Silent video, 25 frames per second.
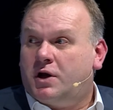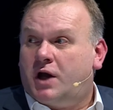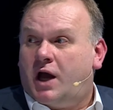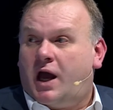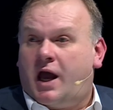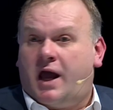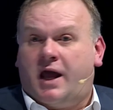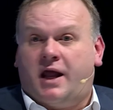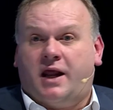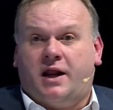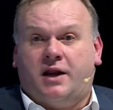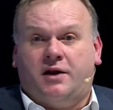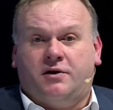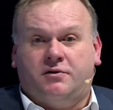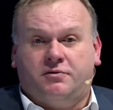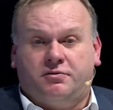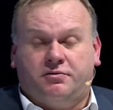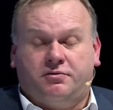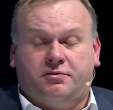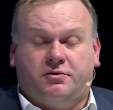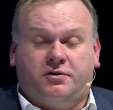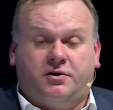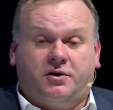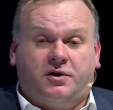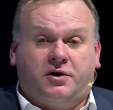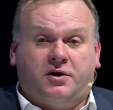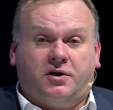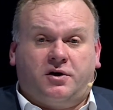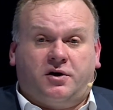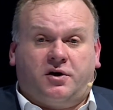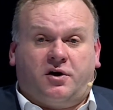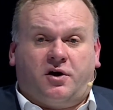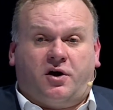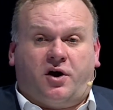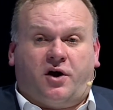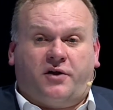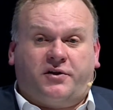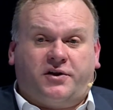And
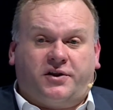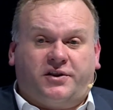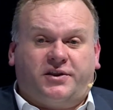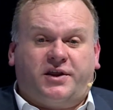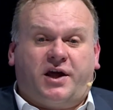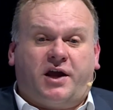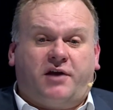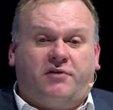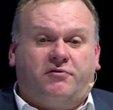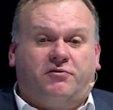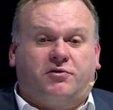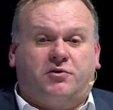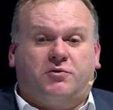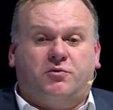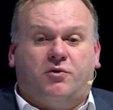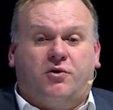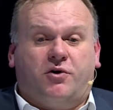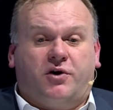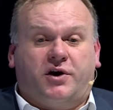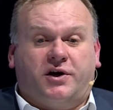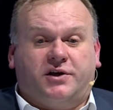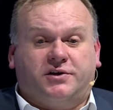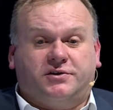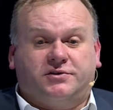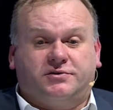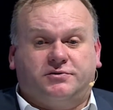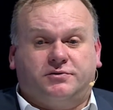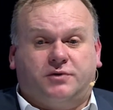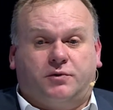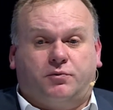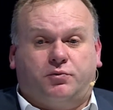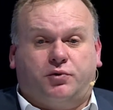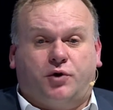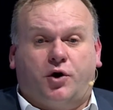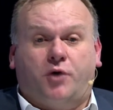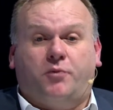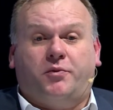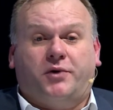I think that requires
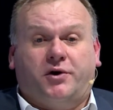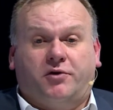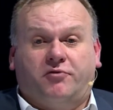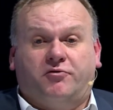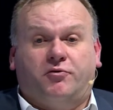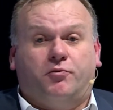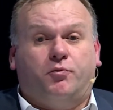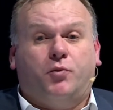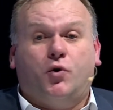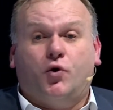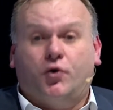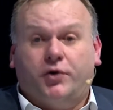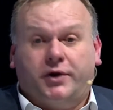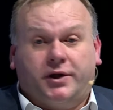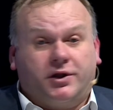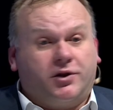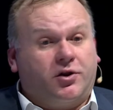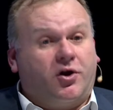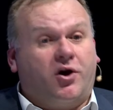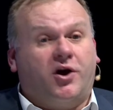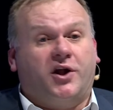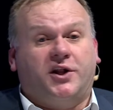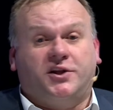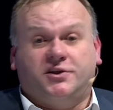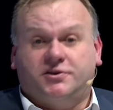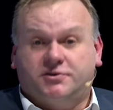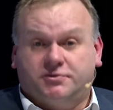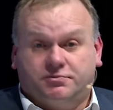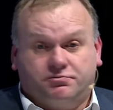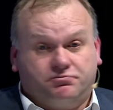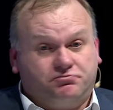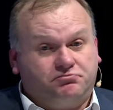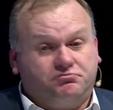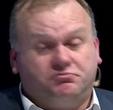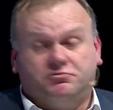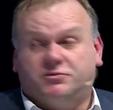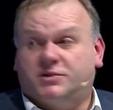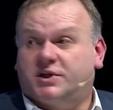appropriate reporting lines
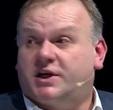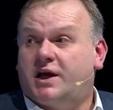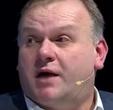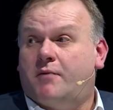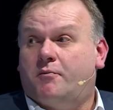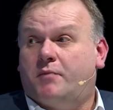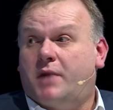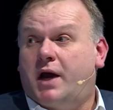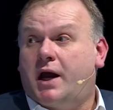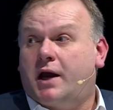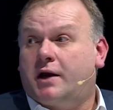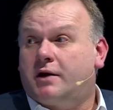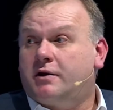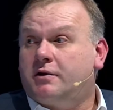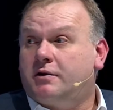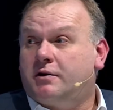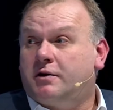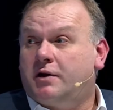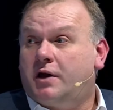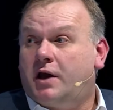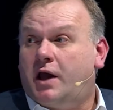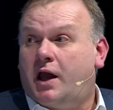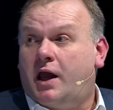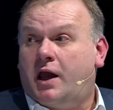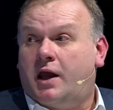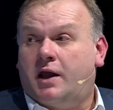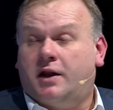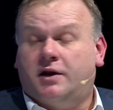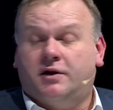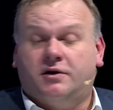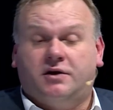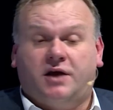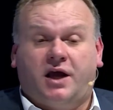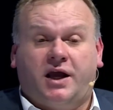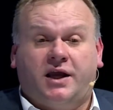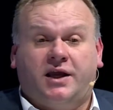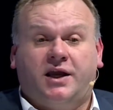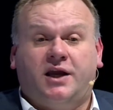to come back
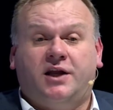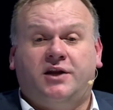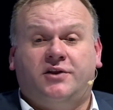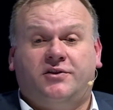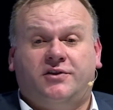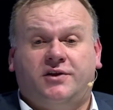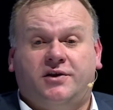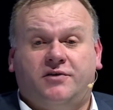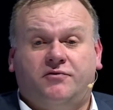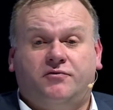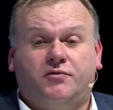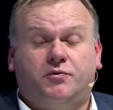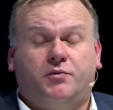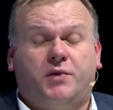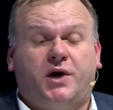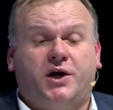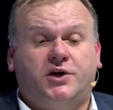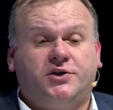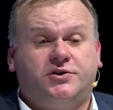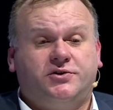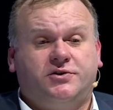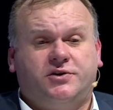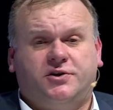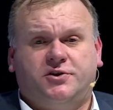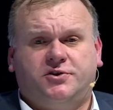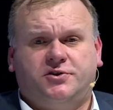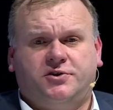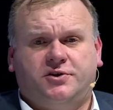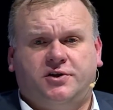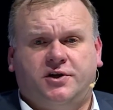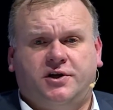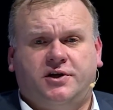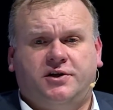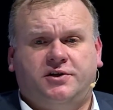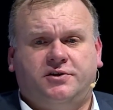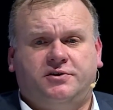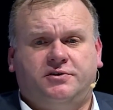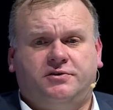and getting the information that you
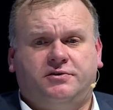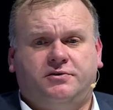need